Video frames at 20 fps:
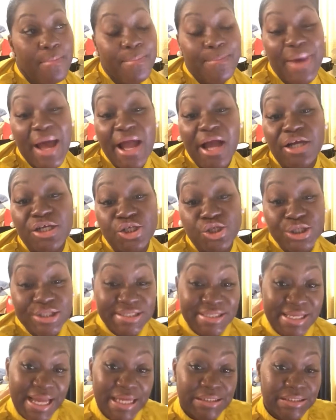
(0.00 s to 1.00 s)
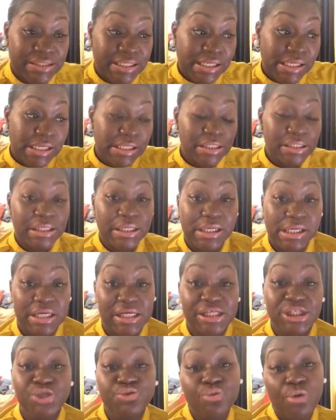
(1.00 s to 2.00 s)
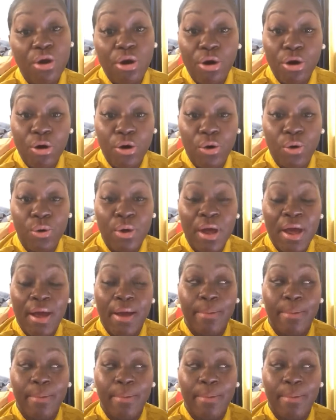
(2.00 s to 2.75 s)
By understanding his role,